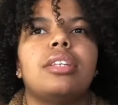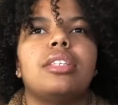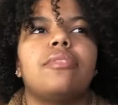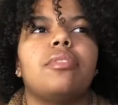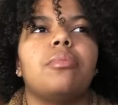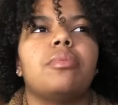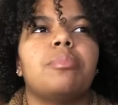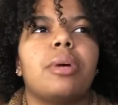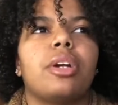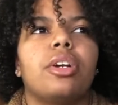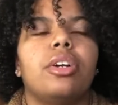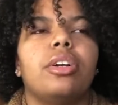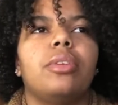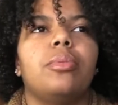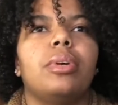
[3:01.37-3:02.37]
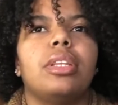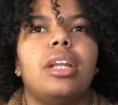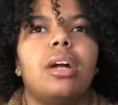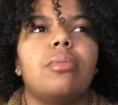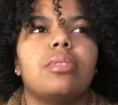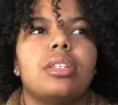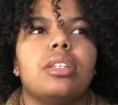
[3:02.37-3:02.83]
as if it was my current one that
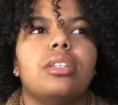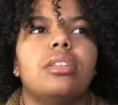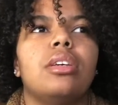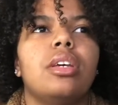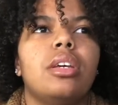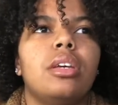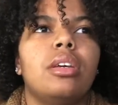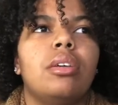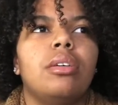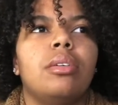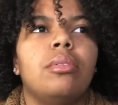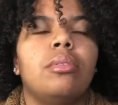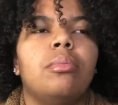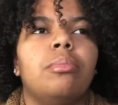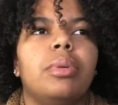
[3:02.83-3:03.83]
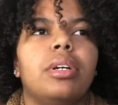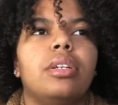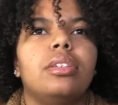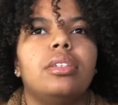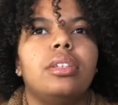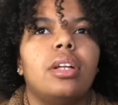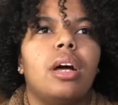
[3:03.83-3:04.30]
I was in,
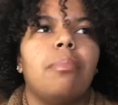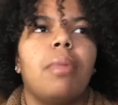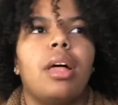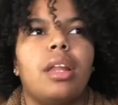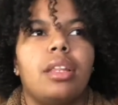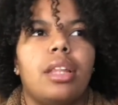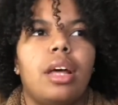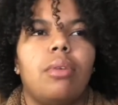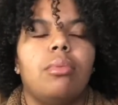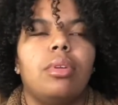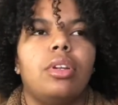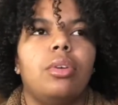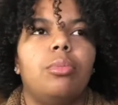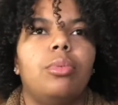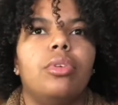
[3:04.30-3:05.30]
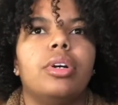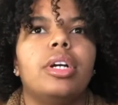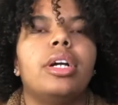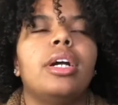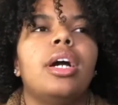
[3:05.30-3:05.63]
but I'm not in that one no more.